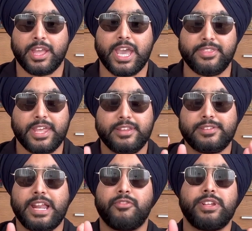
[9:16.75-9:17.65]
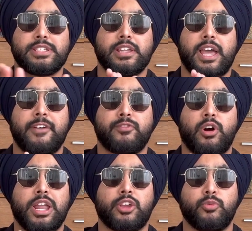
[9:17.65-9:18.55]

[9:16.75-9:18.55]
And then the salaries have got like